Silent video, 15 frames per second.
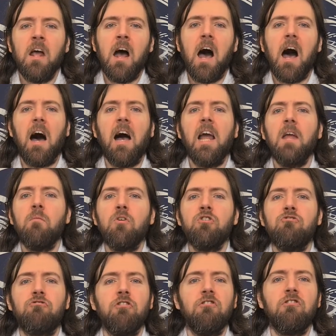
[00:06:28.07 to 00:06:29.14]
I was
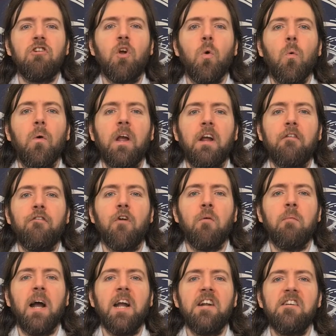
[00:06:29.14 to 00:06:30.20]
just going for
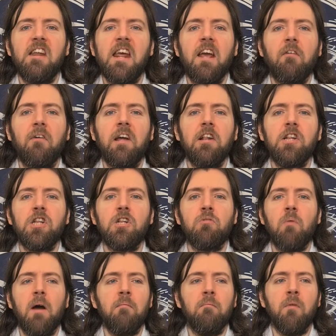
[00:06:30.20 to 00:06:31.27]
my daily
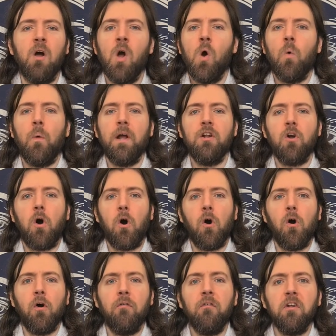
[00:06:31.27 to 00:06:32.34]
swim when
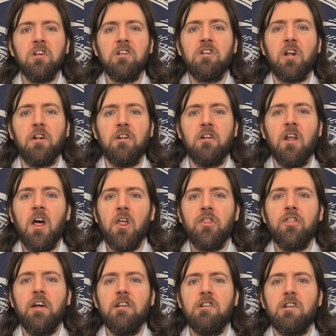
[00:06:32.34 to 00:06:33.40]
all of a sudden
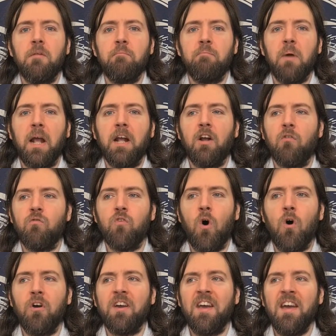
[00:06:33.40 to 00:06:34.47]
this big
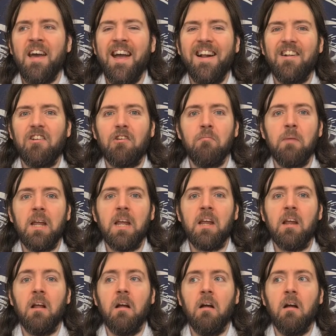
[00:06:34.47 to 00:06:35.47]
rock hit me."